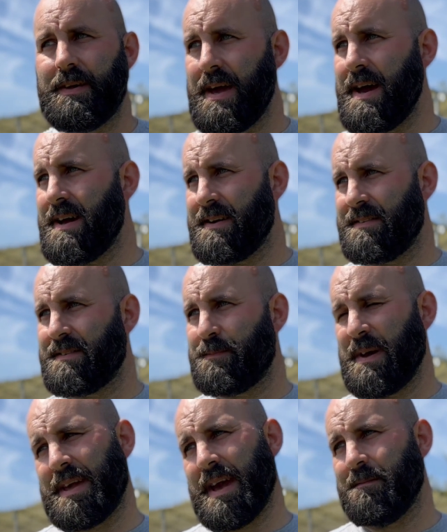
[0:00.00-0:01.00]
Yeah, it's a
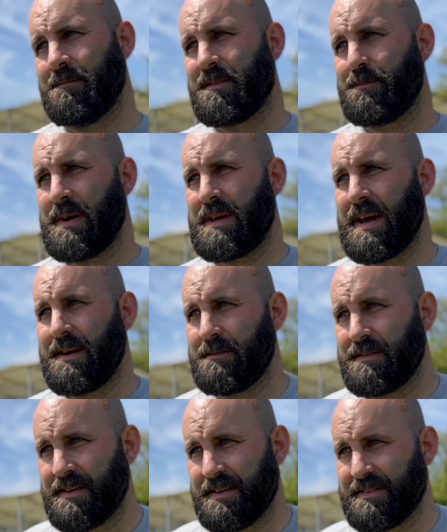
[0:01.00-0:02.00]
big game. It's a big game.
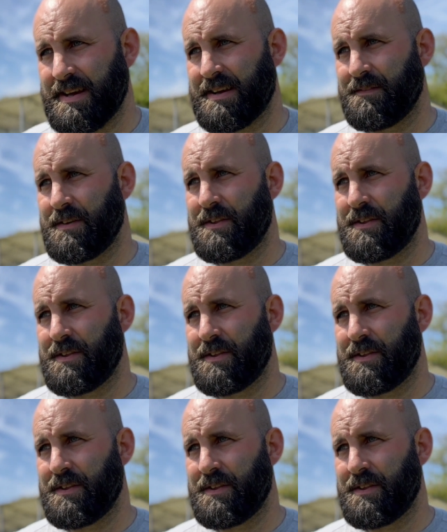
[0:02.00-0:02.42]
It's like second v